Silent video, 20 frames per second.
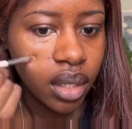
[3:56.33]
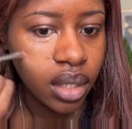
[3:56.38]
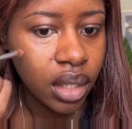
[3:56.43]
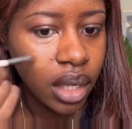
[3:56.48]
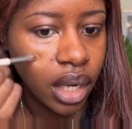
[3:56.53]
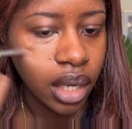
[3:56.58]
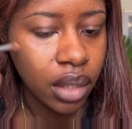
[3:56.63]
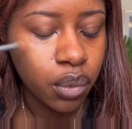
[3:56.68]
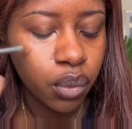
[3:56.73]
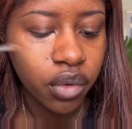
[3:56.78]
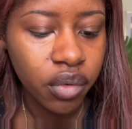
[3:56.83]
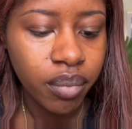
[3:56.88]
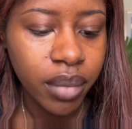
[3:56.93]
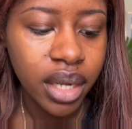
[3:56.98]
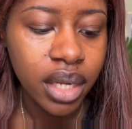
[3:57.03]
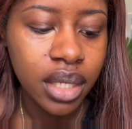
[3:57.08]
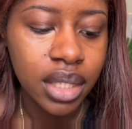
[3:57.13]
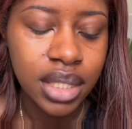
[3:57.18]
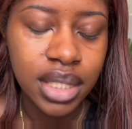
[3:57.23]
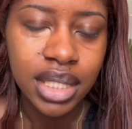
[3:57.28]
And with my
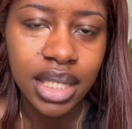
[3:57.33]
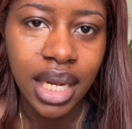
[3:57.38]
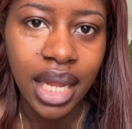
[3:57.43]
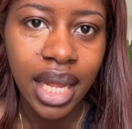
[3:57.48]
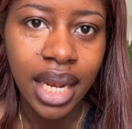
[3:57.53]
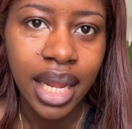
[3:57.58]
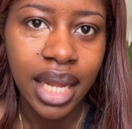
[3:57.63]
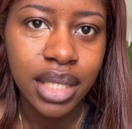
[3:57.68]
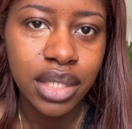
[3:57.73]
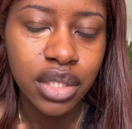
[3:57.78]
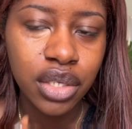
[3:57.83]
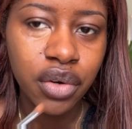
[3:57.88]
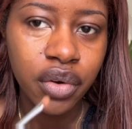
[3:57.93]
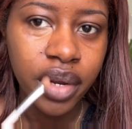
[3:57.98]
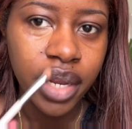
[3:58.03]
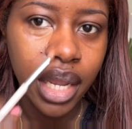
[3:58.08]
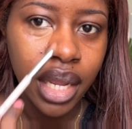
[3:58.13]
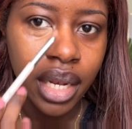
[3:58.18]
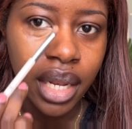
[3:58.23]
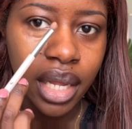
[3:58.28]
concealer I like to
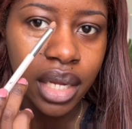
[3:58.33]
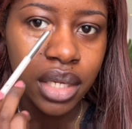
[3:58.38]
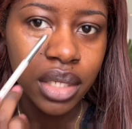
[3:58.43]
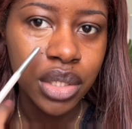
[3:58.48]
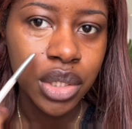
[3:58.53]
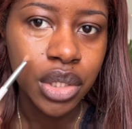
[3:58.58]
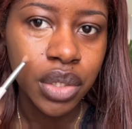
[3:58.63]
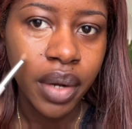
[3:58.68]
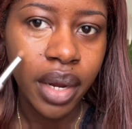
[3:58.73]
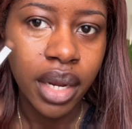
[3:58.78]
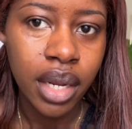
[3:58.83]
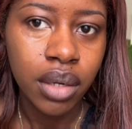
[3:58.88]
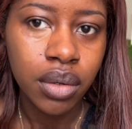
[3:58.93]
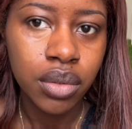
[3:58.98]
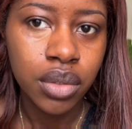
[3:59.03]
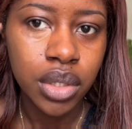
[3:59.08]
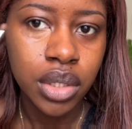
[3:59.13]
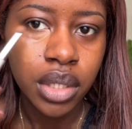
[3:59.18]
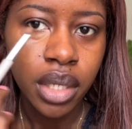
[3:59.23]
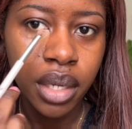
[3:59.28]
create like a
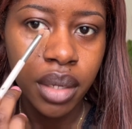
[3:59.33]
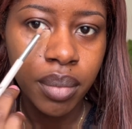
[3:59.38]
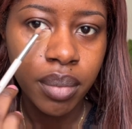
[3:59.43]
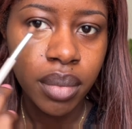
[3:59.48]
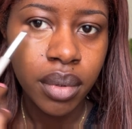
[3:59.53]
triangle shape,